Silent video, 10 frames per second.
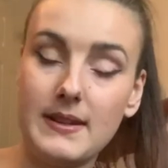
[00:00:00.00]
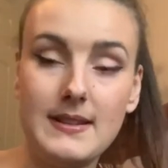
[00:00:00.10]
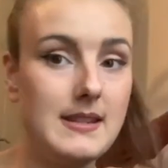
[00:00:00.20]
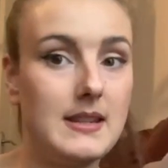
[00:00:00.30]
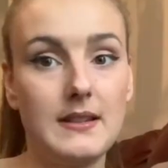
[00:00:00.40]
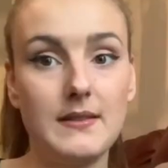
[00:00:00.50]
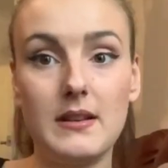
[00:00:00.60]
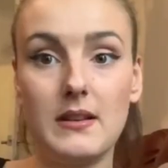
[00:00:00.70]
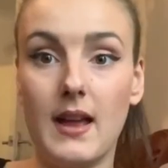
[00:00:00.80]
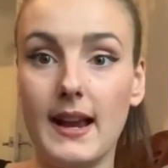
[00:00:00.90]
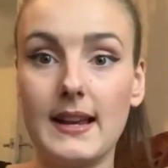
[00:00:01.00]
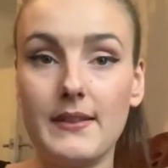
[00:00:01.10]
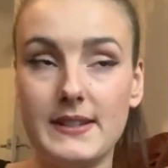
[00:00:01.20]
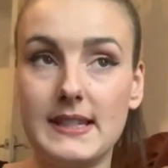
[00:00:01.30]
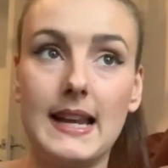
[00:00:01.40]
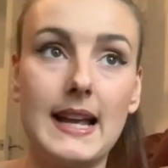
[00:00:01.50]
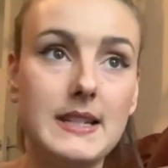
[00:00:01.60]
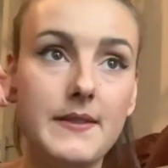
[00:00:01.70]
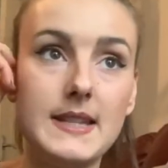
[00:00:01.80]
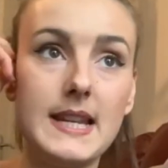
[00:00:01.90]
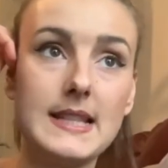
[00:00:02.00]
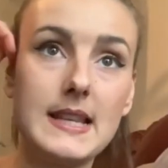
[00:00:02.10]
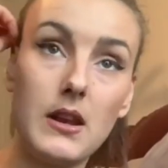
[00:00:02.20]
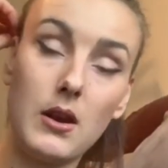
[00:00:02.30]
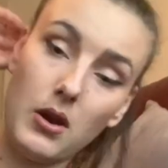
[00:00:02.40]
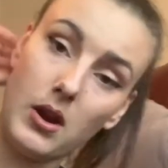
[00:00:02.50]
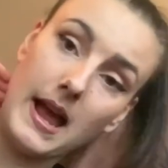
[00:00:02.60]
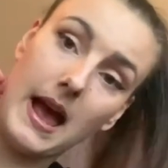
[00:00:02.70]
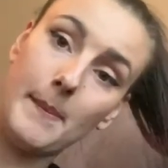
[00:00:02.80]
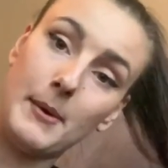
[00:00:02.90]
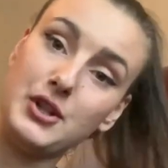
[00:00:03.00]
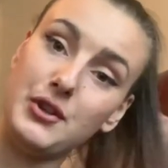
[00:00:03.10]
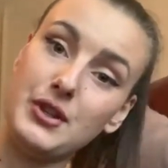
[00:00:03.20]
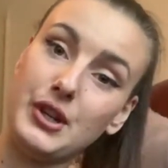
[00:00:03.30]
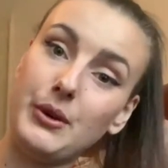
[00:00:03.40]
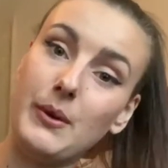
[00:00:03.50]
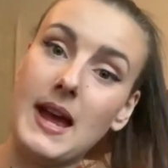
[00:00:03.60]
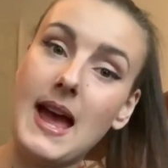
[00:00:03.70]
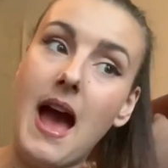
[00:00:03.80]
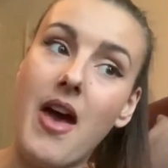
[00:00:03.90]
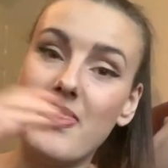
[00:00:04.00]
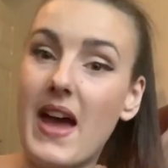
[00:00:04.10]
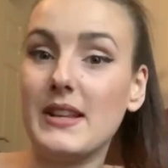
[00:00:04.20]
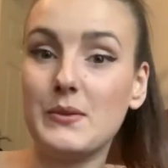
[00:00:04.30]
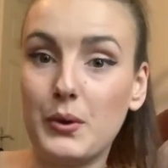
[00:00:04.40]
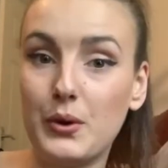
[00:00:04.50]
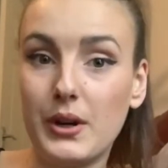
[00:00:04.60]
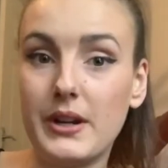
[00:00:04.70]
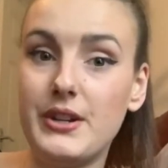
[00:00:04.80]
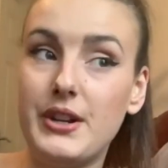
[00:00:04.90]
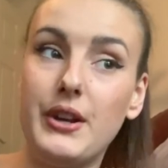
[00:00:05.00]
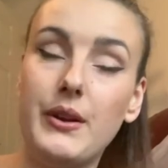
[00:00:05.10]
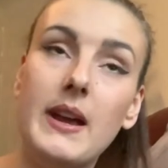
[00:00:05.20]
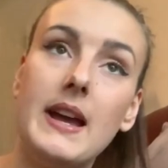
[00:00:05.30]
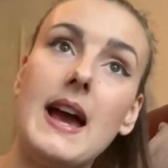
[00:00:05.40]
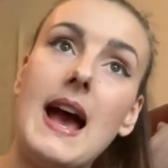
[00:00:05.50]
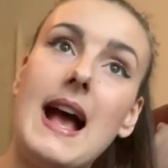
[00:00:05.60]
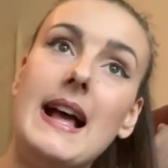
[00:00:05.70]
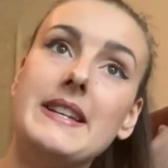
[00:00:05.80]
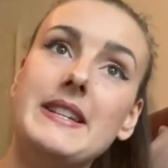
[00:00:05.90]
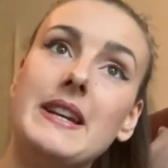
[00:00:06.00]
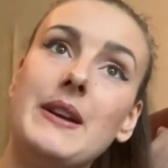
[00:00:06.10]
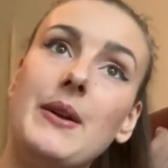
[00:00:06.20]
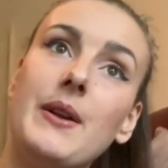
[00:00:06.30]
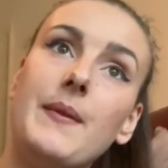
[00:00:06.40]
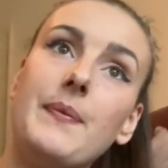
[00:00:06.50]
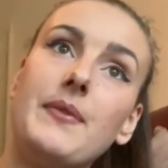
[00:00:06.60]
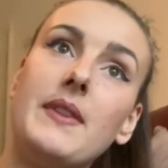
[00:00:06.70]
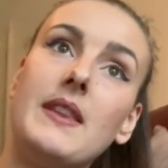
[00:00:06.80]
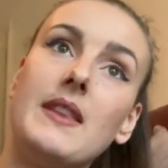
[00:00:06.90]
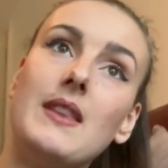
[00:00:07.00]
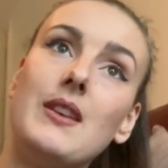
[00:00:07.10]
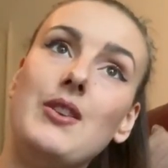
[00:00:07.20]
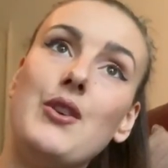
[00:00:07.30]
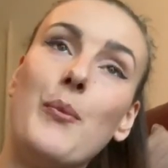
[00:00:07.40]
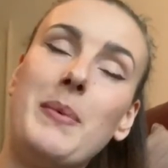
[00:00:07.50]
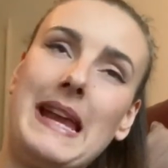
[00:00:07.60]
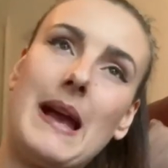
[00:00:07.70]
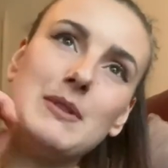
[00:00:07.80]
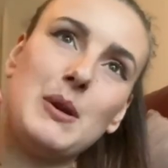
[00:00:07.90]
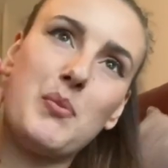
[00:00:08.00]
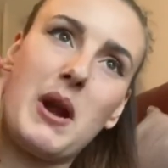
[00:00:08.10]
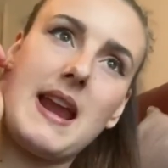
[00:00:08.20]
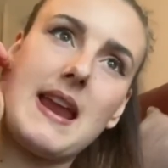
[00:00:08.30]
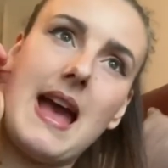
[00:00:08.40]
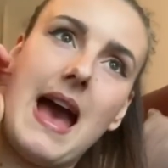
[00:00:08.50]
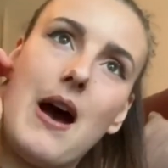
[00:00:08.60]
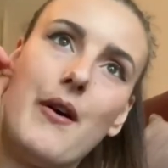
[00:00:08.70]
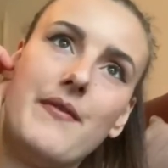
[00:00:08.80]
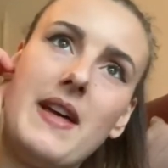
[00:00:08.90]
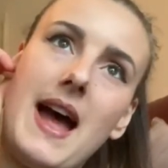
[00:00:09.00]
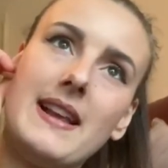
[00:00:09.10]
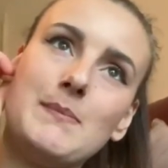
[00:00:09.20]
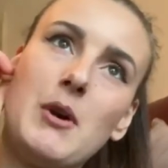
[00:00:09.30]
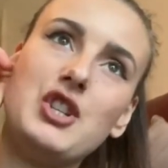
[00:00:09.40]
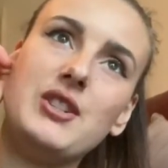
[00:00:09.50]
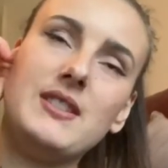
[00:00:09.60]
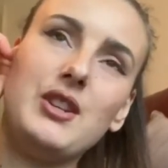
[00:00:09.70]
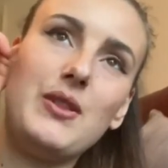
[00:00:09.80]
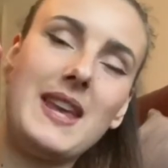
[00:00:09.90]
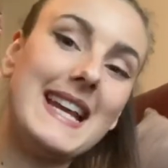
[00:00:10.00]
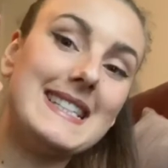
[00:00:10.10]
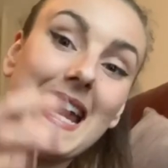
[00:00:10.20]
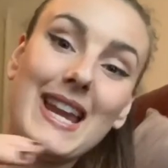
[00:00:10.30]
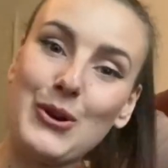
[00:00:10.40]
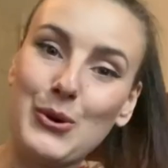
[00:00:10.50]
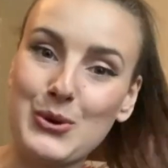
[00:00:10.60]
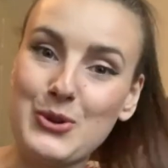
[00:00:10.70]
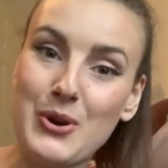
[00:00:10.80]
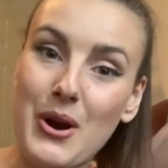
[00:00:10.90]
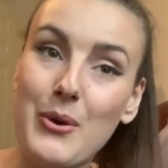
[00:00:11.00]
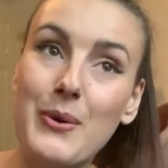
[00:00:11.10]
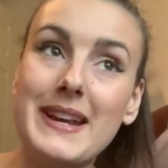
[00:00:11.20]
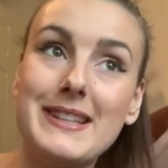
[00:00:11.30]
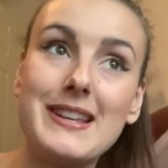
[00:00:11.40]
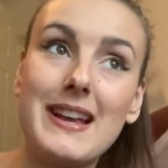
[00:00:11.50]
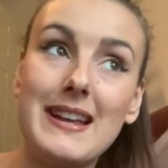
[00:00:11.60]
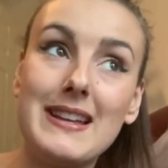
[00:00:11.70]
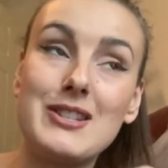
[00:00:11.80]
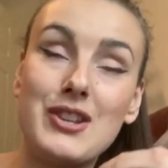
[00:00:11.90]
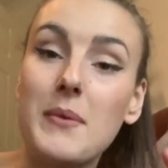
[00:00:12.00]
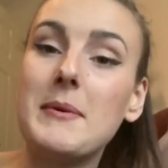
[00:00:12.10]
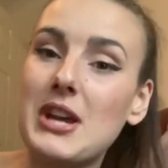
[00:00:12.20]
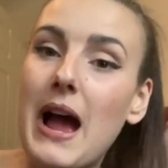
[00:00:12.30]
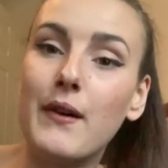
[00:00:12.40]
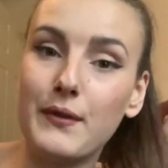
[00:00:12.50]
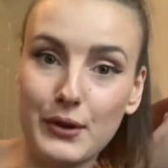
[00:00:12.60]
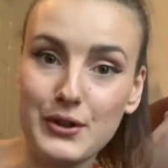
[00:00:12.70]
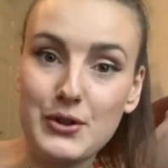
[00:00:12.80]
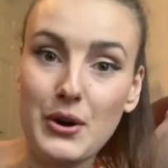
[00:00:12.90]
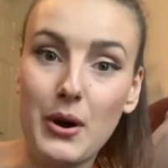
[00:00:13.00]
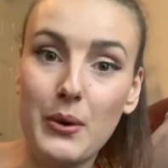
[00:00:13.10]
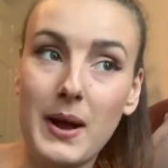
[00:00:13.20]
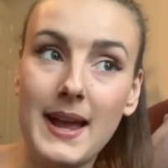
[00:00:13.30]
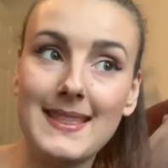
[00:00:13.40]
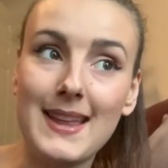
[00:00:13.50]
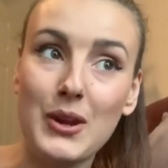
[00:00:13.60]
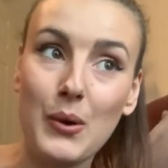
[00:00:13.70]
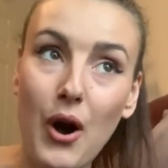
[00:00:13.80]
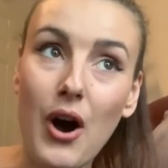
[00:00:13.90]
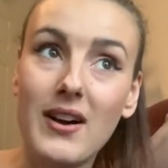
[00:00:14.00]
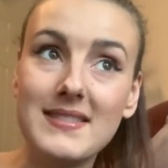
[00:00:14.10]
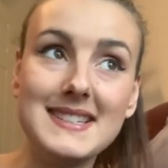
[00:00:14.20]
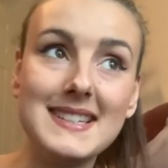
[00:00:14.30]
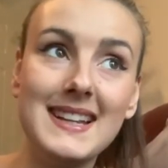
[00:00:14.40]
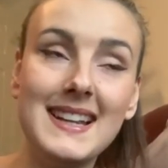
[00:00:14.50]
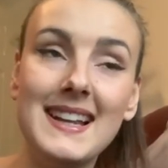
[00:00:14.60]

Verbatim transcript: and like physical activities, look at how much you do, and that is what you're going to do. And not being able to break out of that, as much as you think it's in your control, it's so much out of your control that you can't